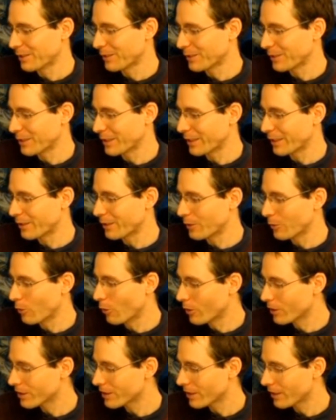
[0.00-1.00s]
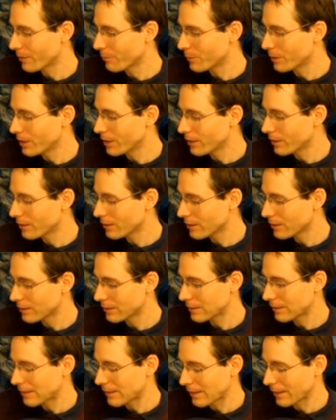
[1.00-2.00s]
like a long time later.
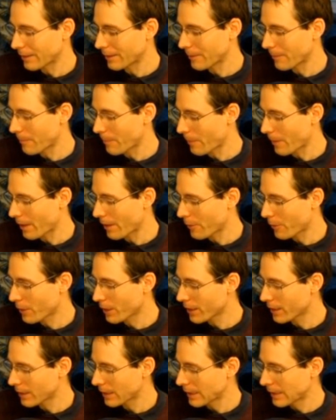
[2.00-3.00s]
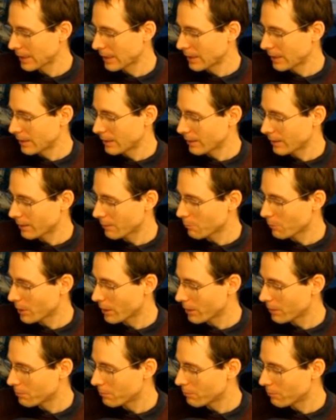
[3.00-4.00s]
I think like
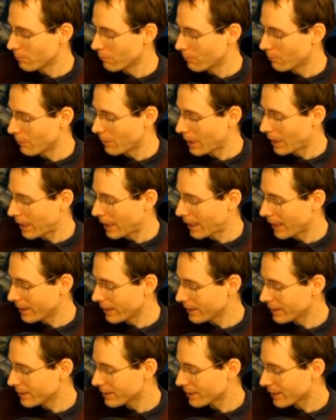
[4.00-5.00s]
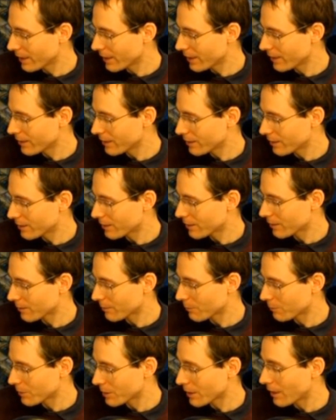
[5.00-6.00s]
the highest
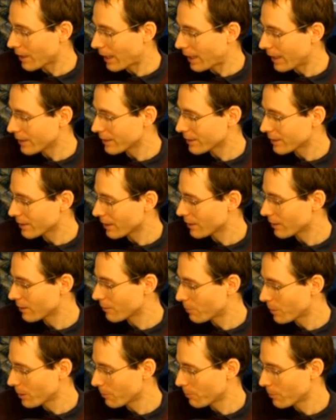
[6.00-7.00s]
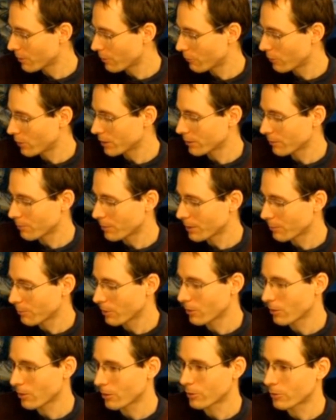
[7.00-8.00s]
cited paper was a paper
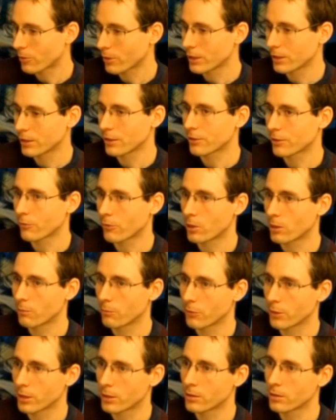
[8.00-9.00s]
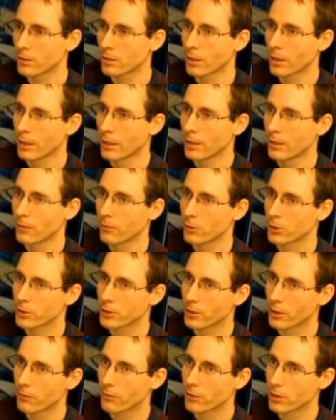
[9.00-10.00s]
called Crazy Swarm, which was
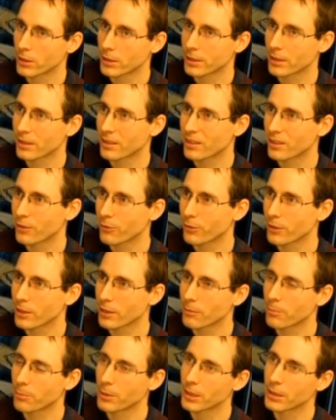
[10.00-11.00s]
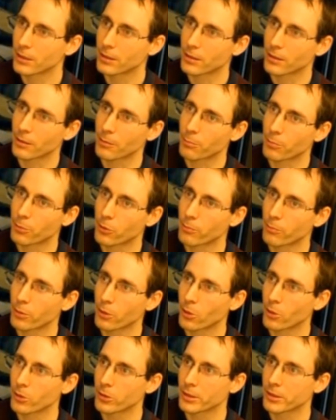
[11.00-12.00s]
not very scientific, but
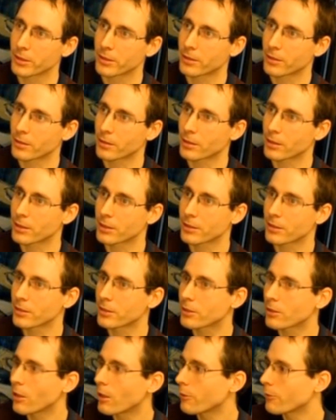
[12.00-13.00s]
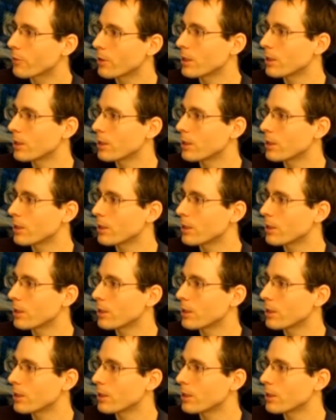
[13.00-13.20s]
proposed just a software